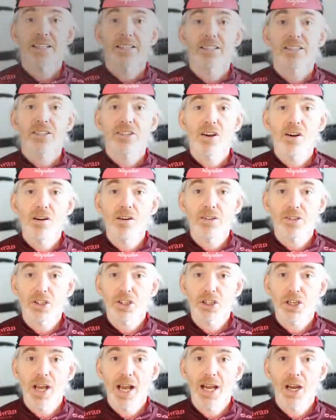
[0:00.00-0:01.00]
starts
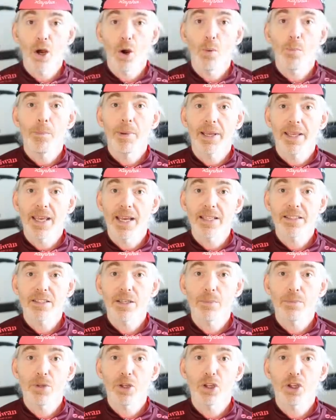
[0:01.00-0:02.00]
shallow but gets
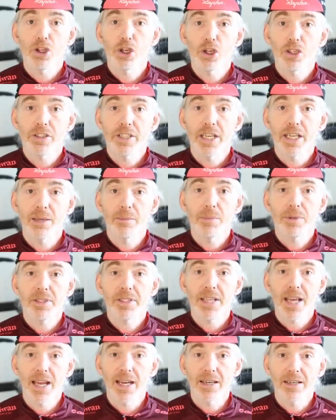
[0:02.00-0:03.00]
up to
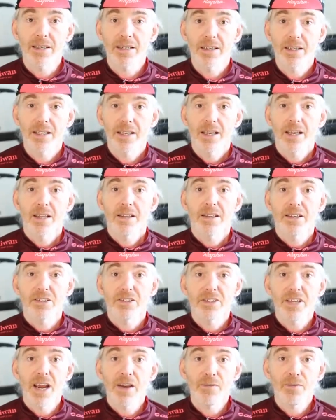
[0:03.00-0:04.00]
13%. There's
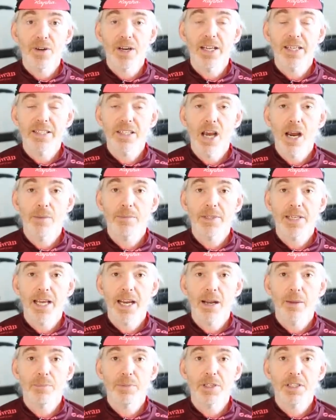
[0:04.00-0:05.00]
definitely time to
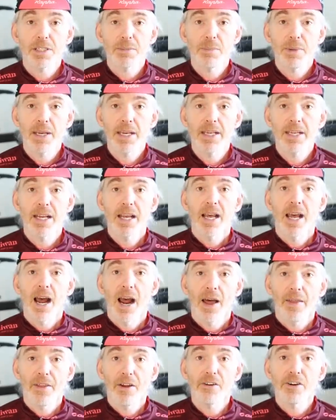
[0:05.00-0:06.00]
get up to speed,
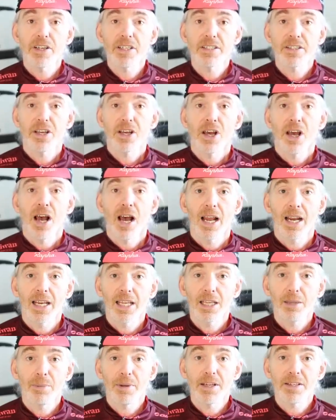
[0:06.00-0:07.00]
and there is a
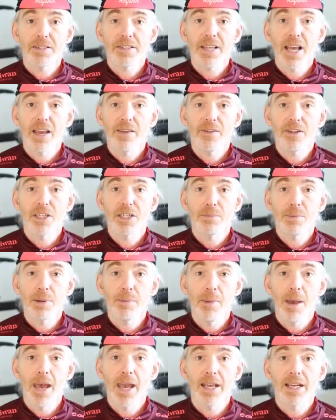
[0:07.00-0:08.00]
little bit of saving to be
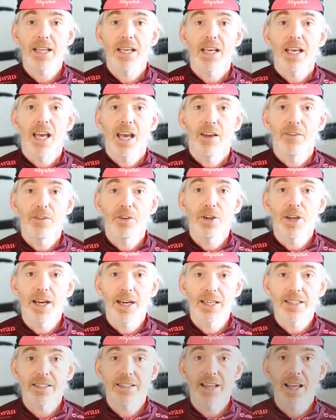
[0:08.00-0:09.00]
made if you get
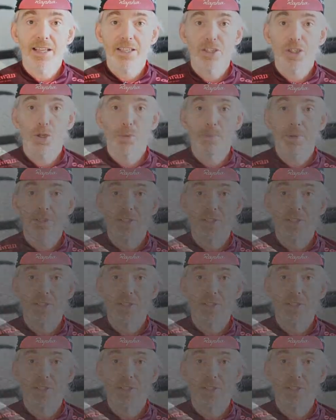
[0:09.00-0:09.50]
into that super